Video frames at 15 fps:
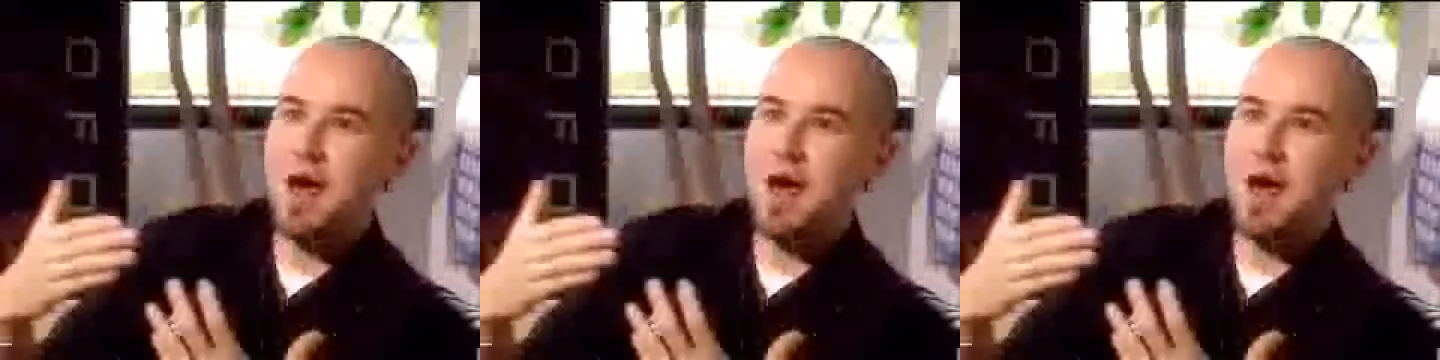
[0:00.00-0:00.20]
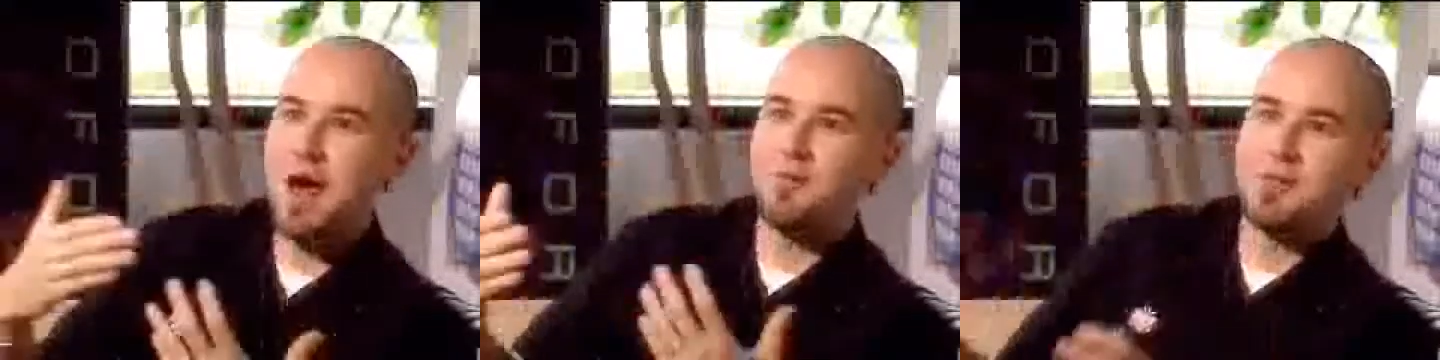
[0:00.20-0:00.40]

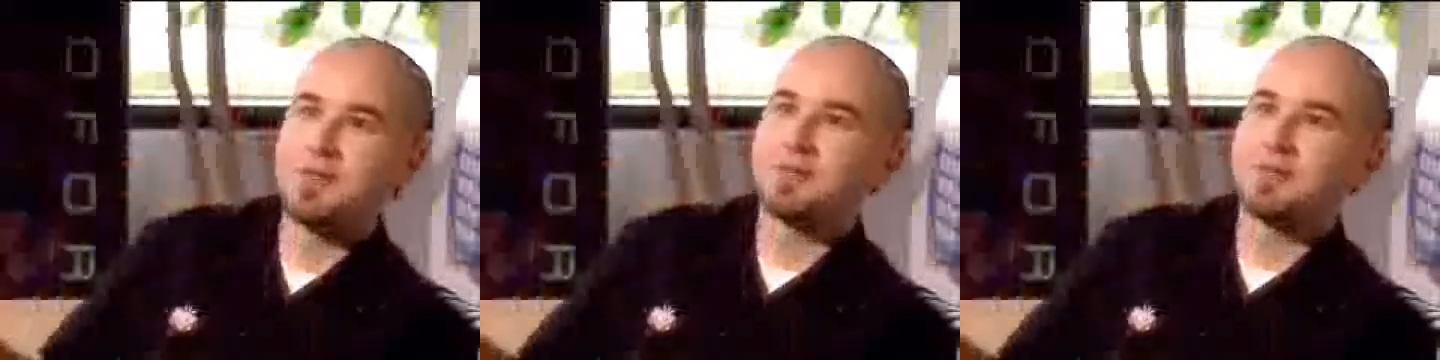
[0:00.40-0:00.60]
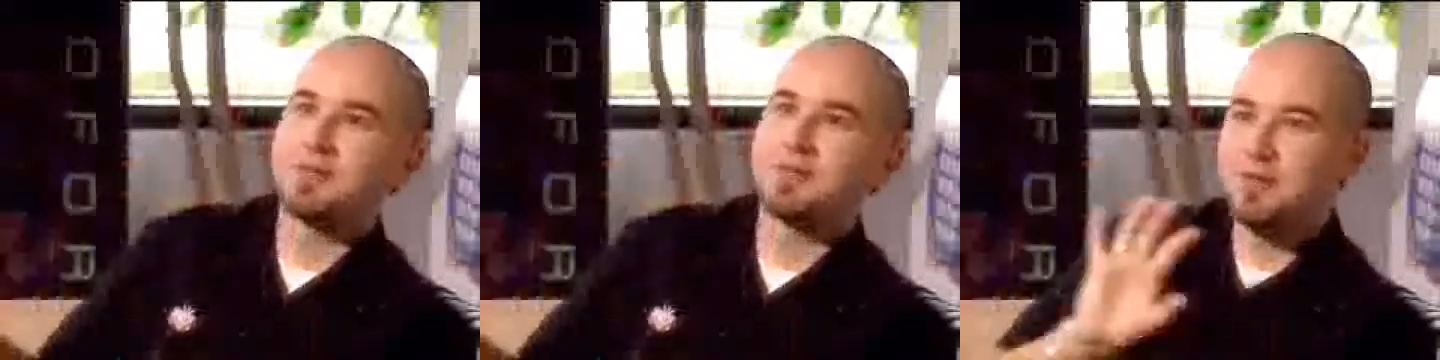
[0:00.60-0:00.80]
plot where
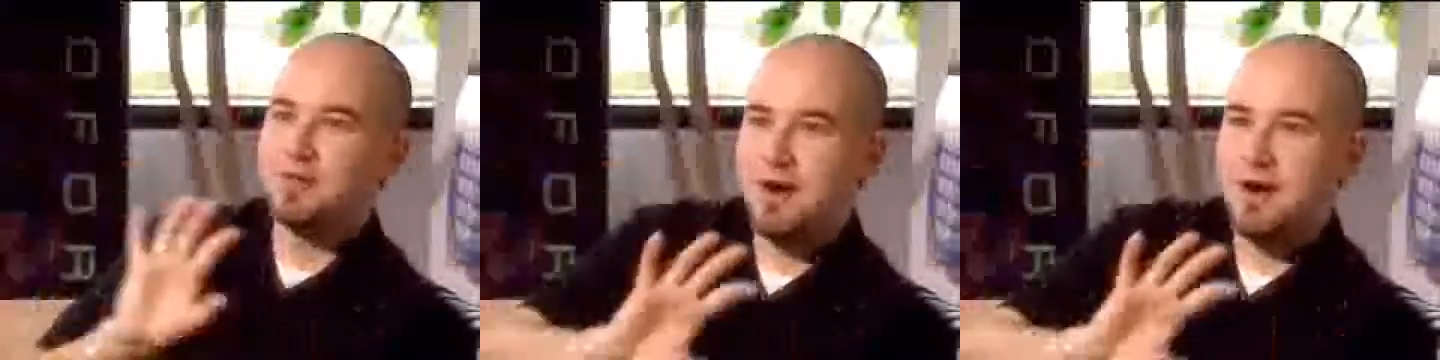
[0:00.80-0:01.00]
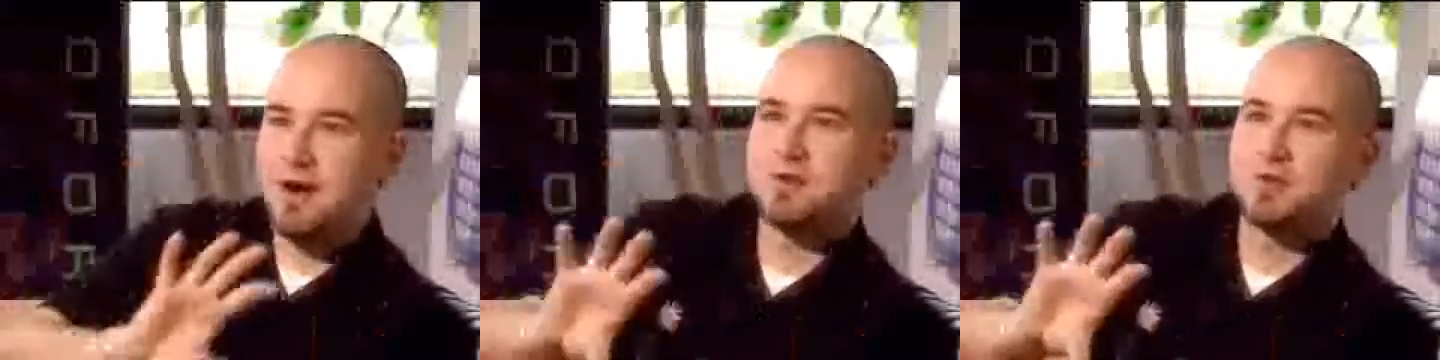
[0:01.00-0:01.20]
this major
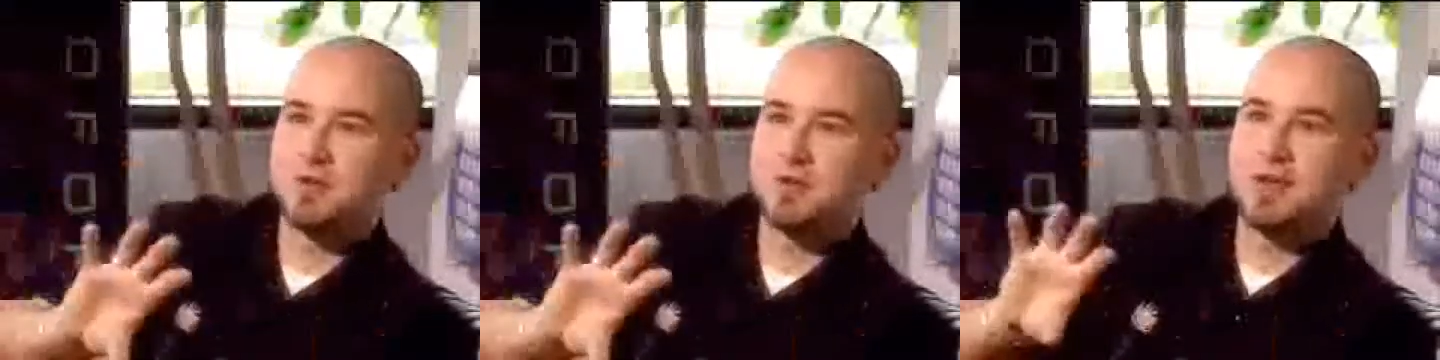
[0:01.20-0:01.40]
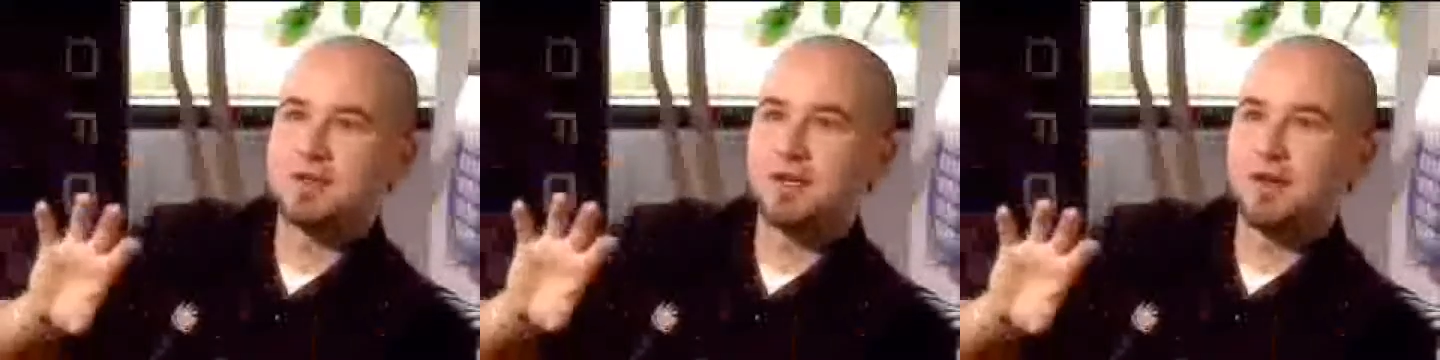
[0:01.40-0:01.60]
character is
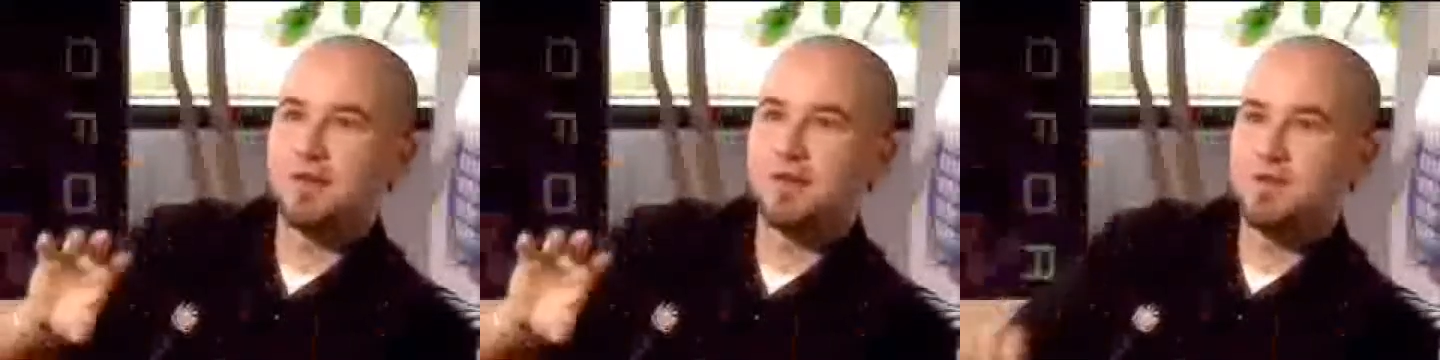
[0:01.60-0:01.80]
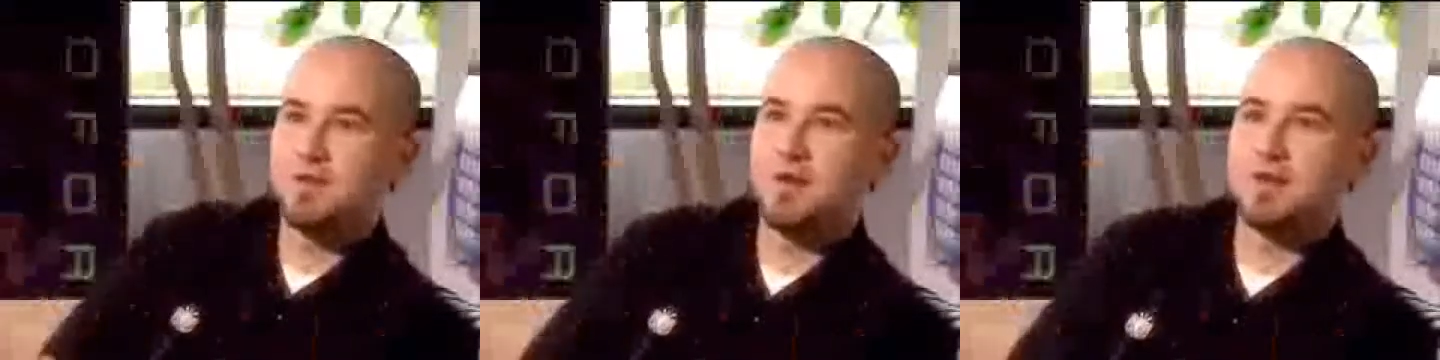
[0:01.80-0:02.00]
trying to take
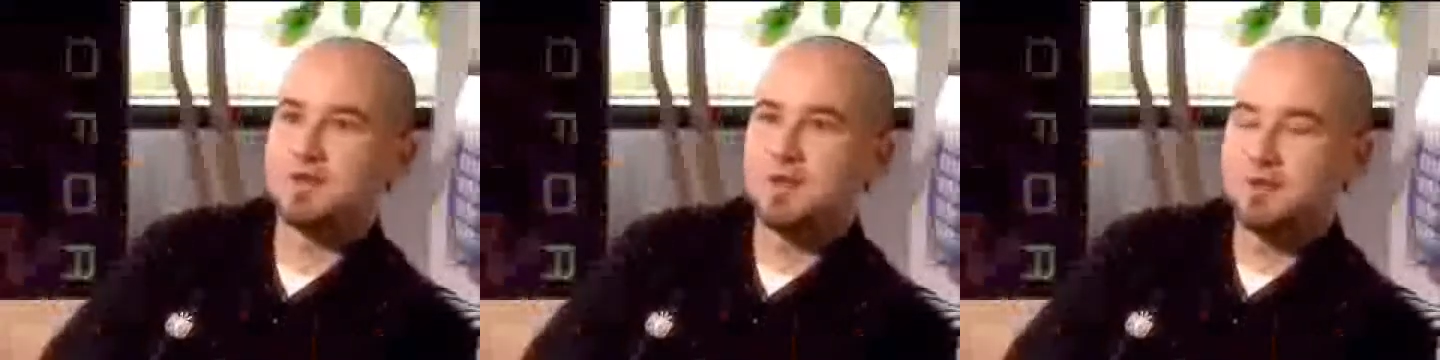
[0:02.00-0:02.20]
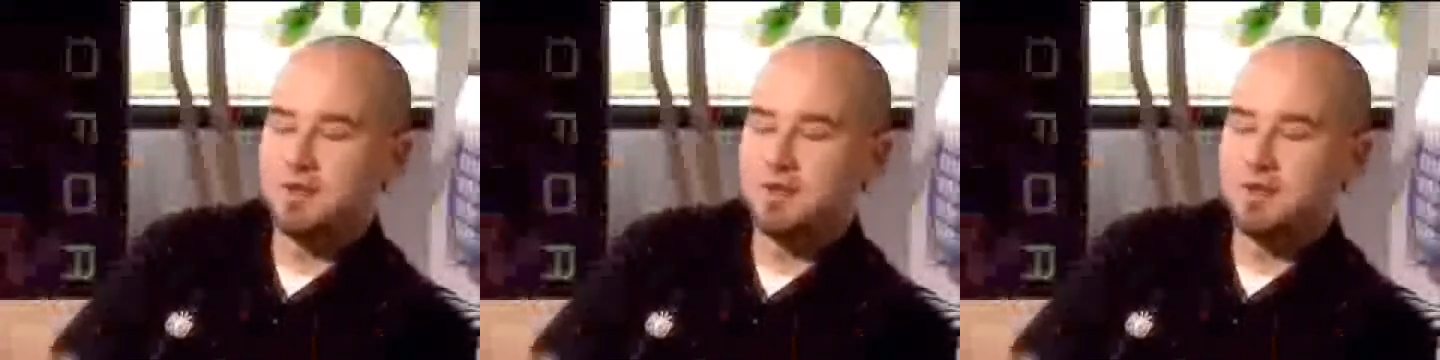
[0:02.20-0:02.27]
over the world.